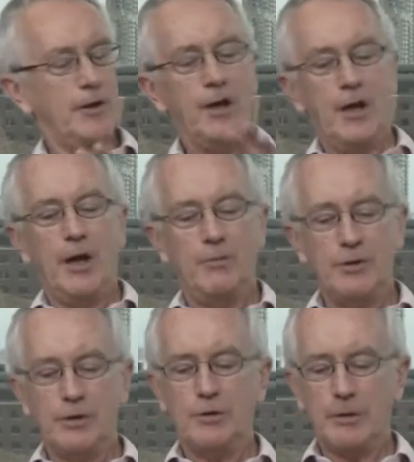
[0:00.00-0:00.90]
you know. And
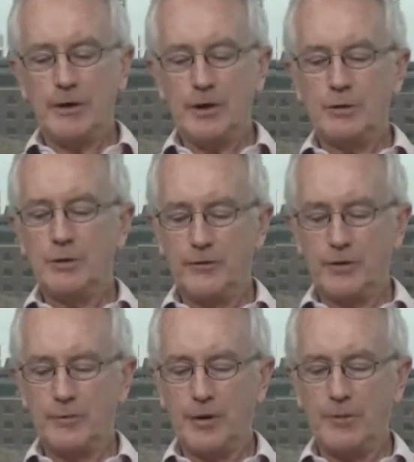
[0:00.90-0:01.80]
when you talk about QE for
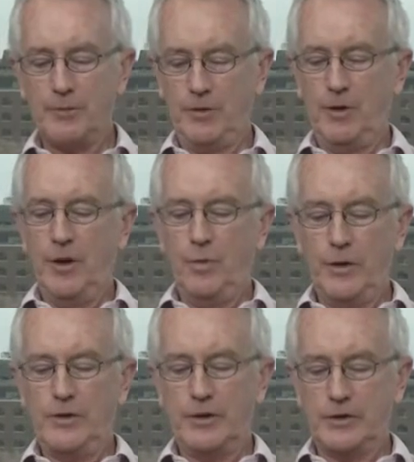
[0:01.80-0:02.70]
the people,
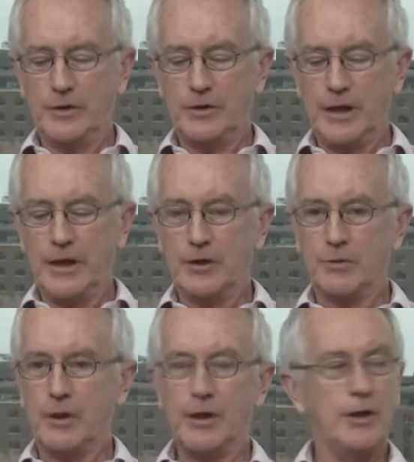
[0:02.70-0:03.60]
what you're actually saying is
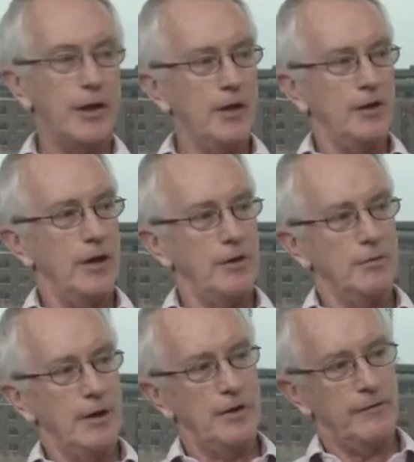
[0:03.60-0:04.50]
we're going
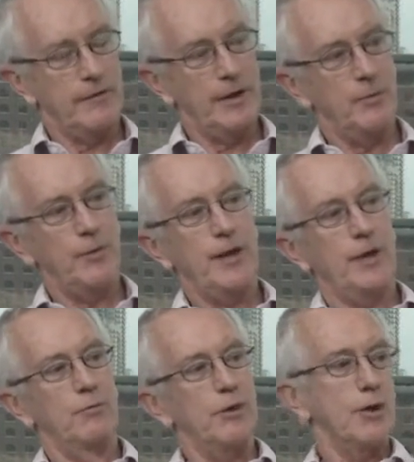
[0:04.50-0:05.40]
to interfere with
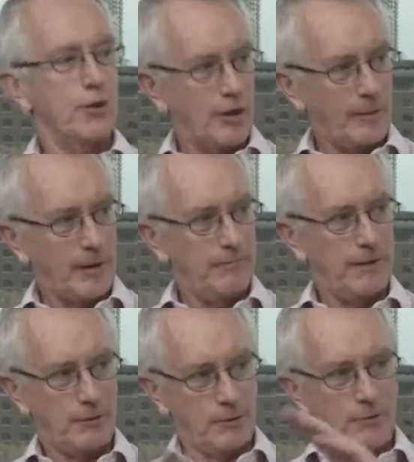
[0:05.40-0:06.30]
that real economy,
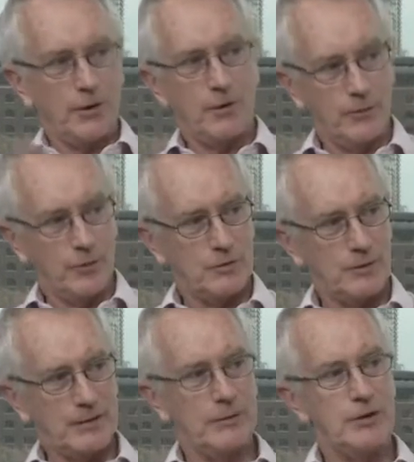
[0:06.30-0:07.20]
that little model of yours. We're
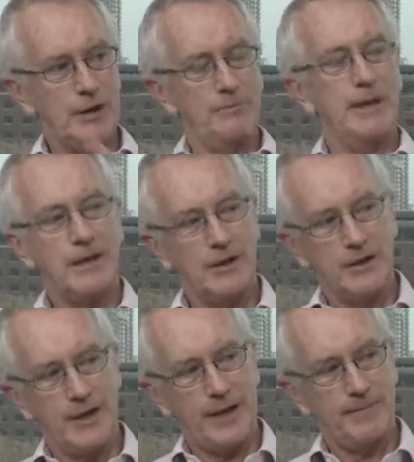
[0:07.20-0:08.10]
going to inject money
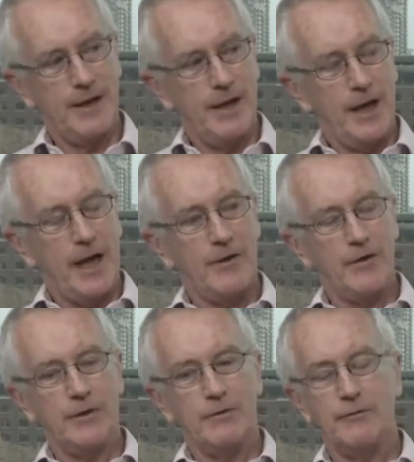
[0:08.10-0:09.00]
into that.
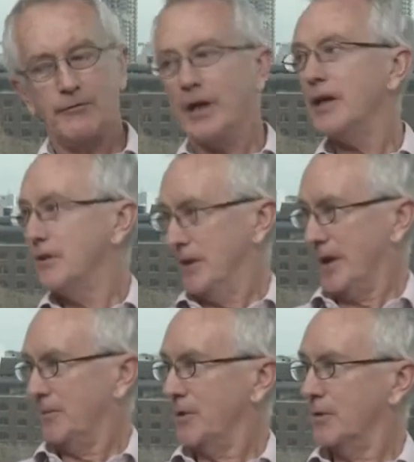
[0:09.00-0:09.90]
And they're afraid
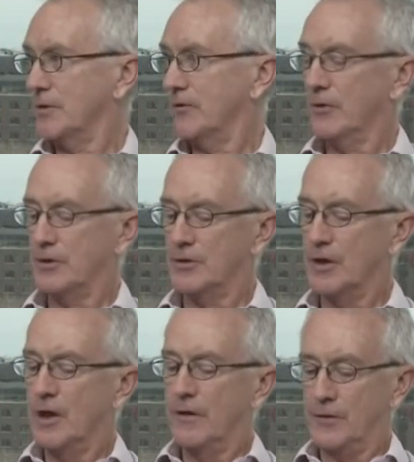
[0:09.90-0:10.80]
there because they've got this,
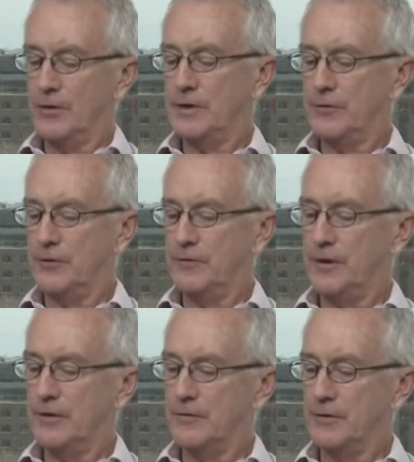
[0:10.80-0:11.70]
first of all, the
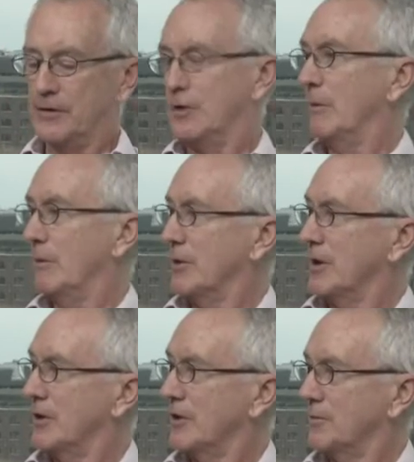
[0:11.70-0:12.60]
fear of disturbing what they
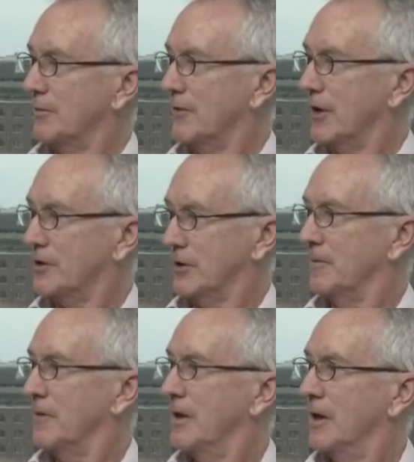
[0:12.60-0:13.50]
think is
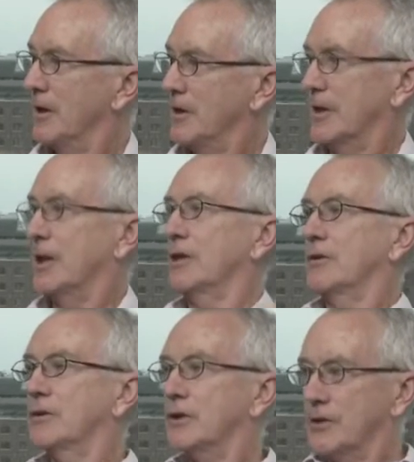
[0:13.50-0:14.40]
perfection. Now, they can
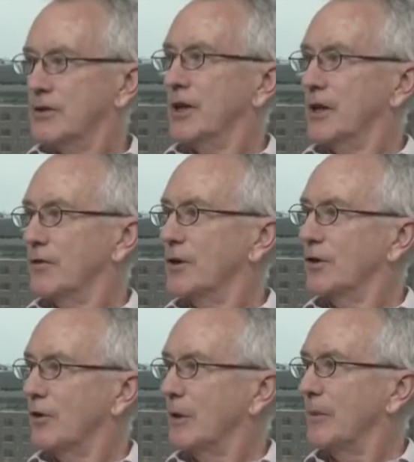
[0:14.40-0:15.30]
see the state of the
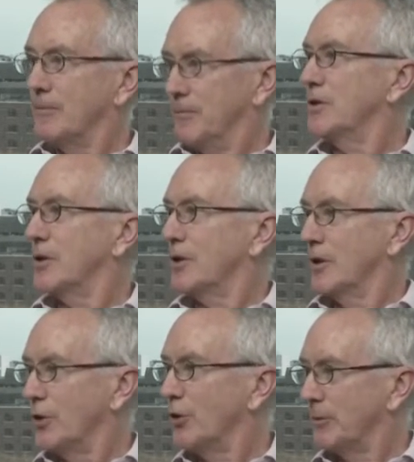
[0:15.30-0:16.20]
economy, particularly
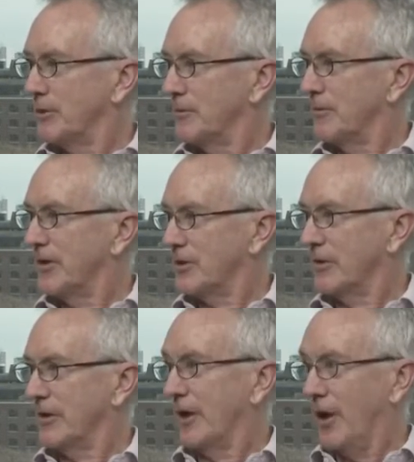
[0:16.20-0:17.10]
in Europe, as perfection
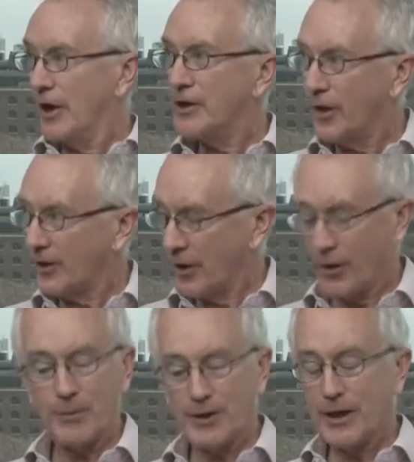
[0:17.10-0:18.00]
right now. I don't
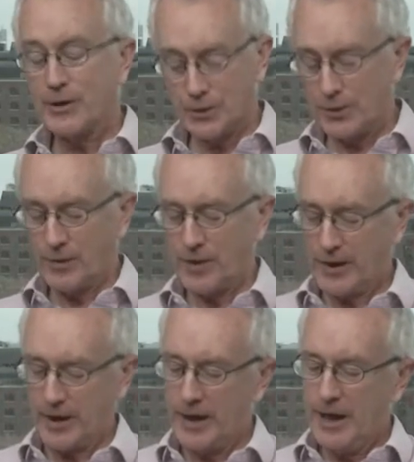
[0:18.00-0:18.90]
know, but they do,
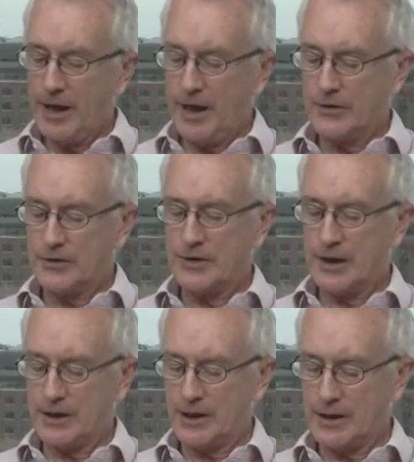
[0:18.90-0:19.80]
okay? And
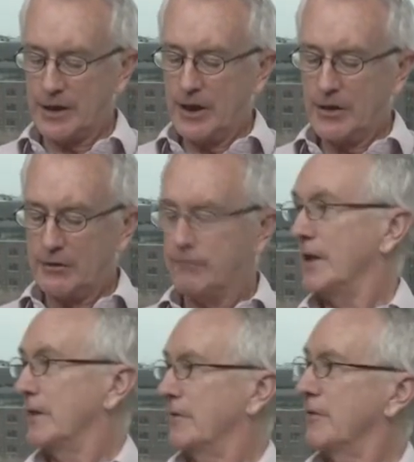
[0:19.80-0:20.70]
secondly, they're
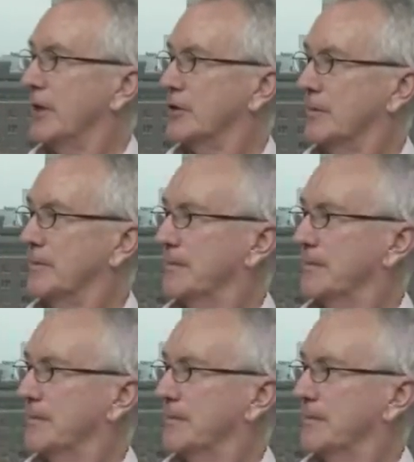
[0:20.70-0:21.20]
afraid of inflation.